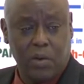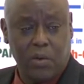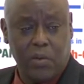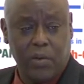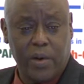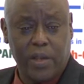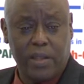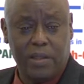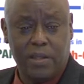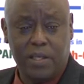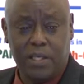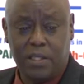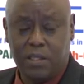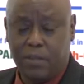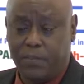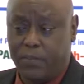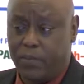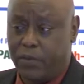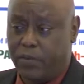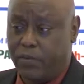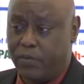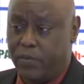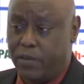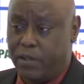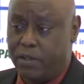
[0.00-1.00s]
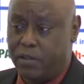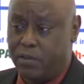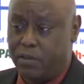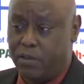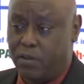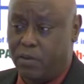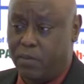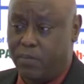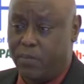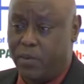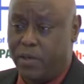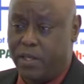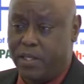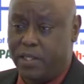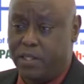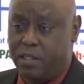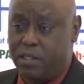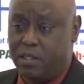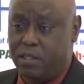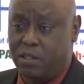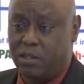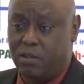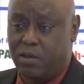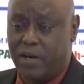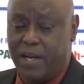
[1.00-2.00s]
when these professional
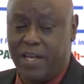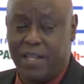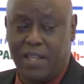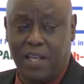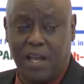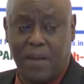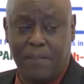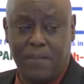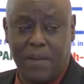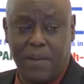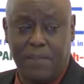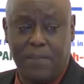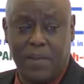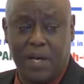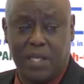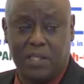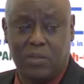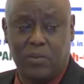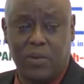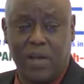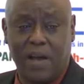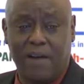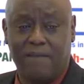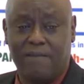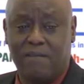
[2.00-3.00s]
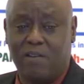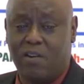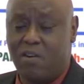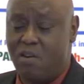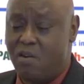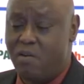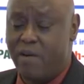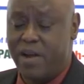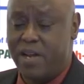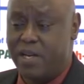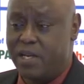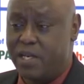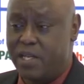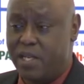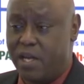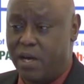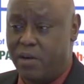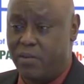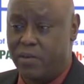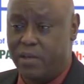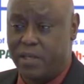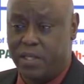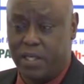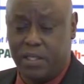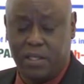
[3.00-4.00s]
bodies try their members, we have no idea
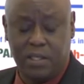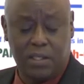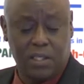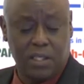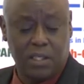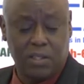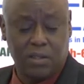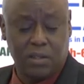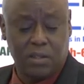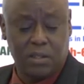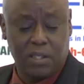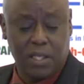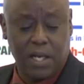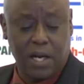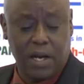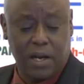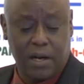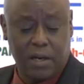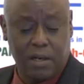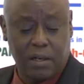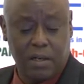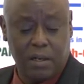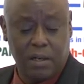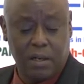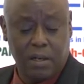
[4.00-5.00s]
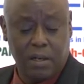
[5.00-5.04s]
what the decisions are.